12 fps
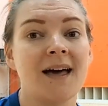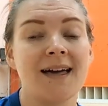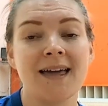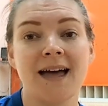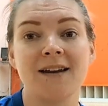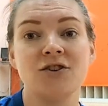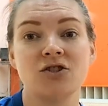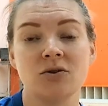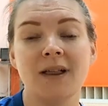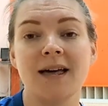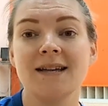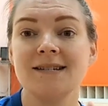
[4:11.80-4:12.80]
again,
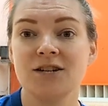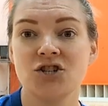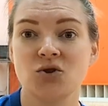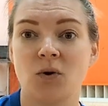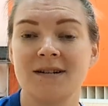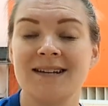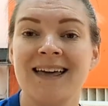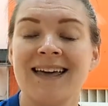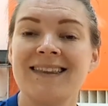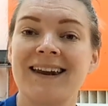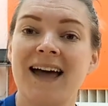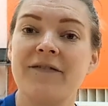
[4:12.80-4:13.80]
two leggings and a short
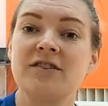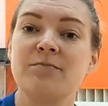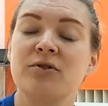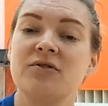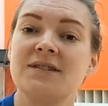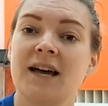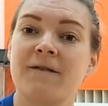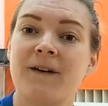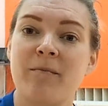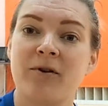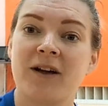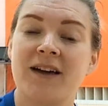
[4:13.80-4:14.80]
that have this Bluesign
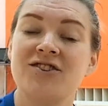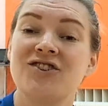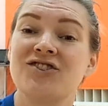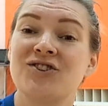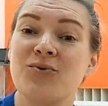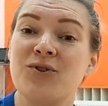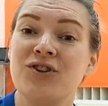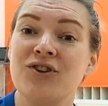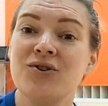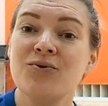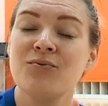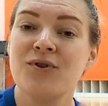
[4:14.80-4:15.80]
fabrication so
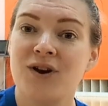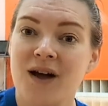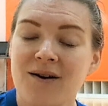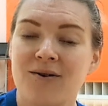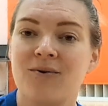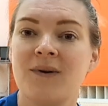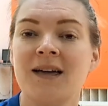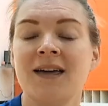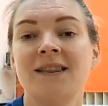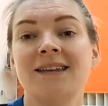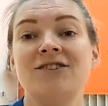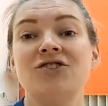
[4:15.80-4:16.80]
you know
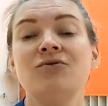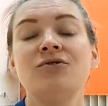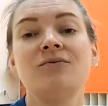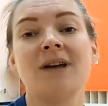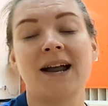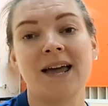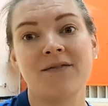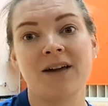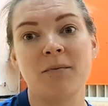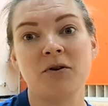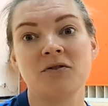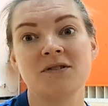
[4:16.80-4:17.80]
that you do not have
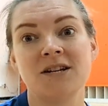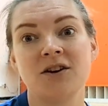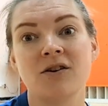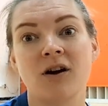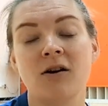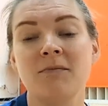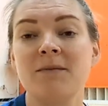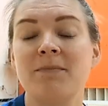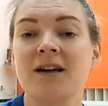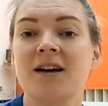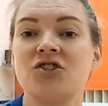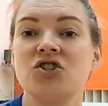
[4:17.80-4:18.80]
chemicals in your garment
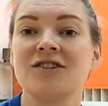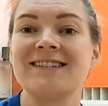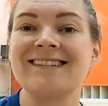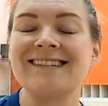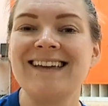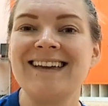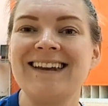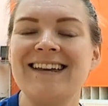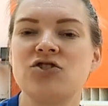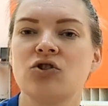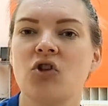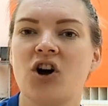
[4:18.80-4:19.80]
because your skin
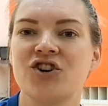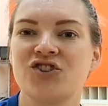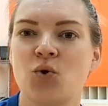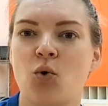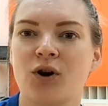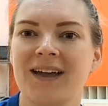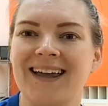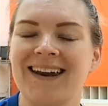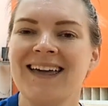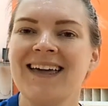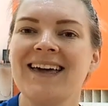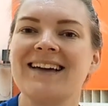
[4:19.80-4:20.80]
is your largest
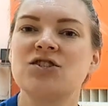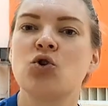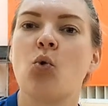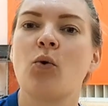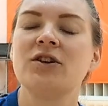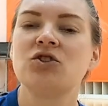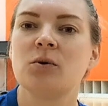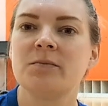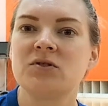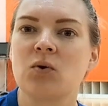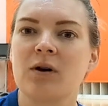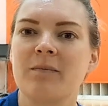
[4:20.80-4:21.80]
organ. It's going to
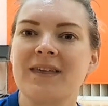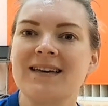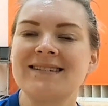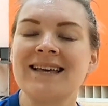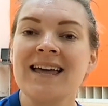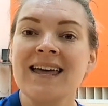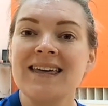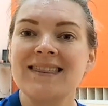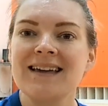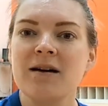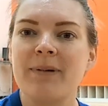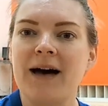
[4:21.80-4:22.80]
absorb this.
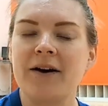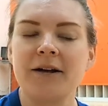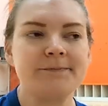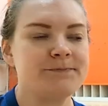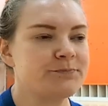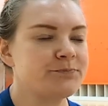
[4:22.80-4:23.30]
Think about it.